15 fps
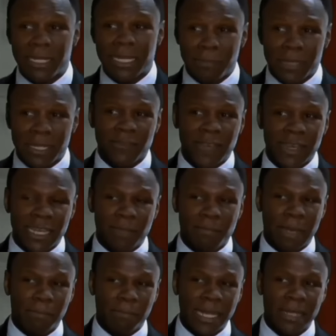may well be
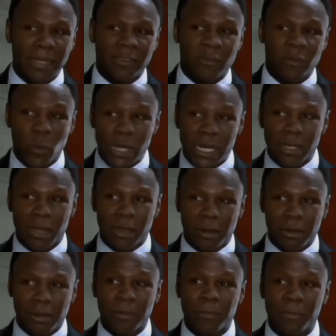demonstrated by means of a
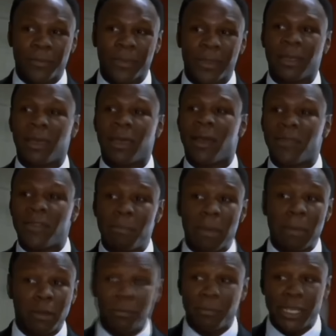wind tunnel,
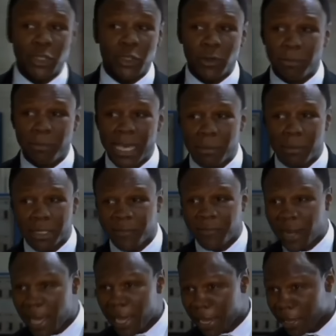the bumblebee shouldn't be
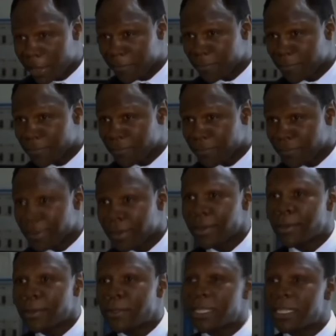able to fly?
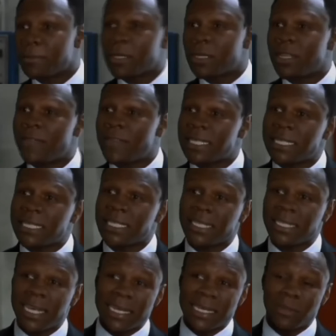You see, because of
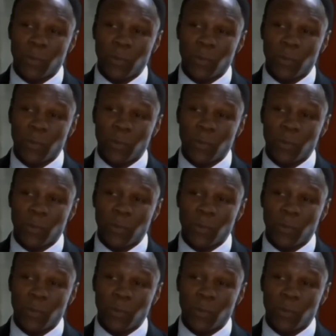its